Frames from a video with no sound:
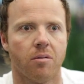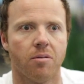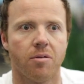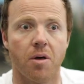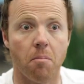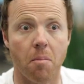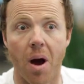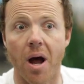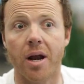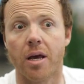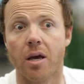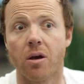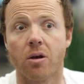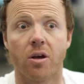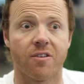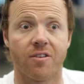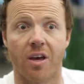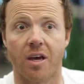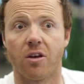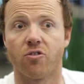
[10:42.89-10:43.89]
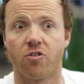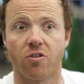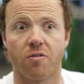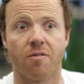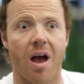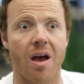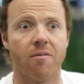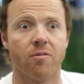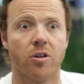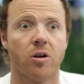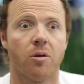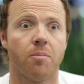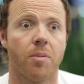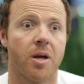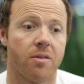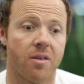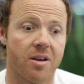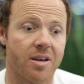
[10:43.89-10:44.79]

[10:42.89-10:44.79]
the money because they can survive a little bit.